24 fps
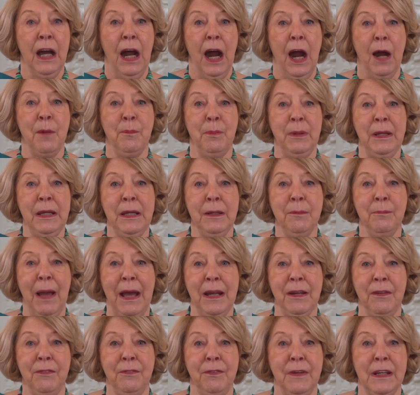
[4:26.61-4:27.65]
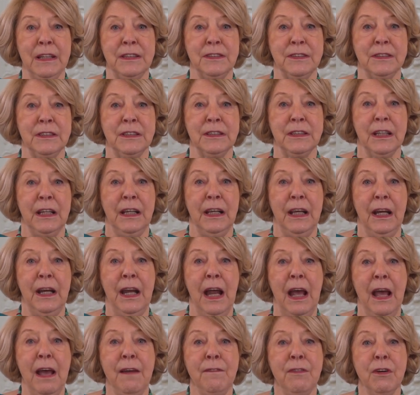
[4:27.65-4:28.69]
are being manifested
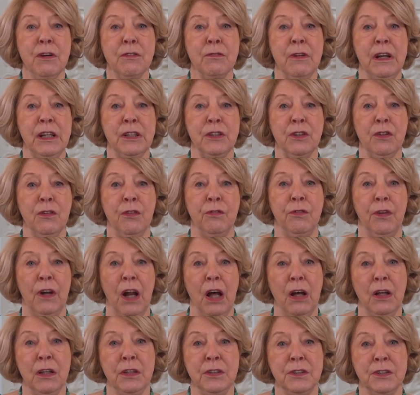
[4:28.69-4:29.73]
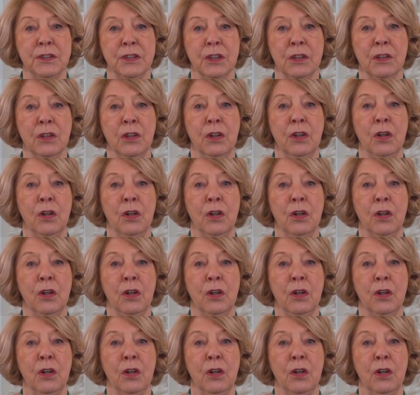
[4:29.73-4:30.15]
in ever greater floods,